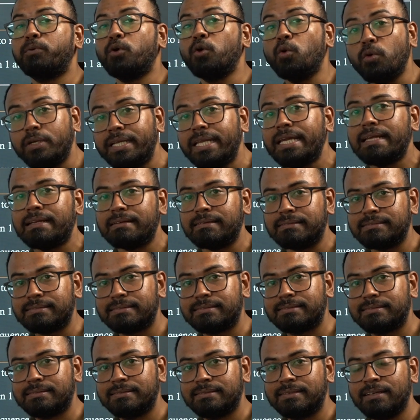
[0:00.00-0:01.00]

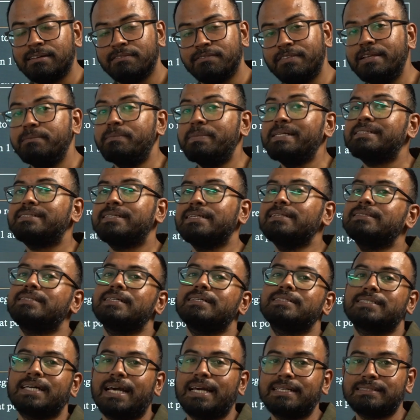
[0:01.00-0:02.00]
proteins will be
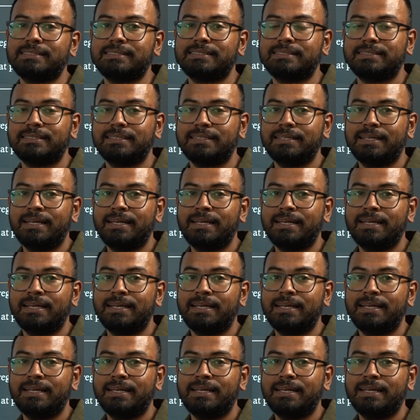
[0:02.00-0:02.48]
synthesized.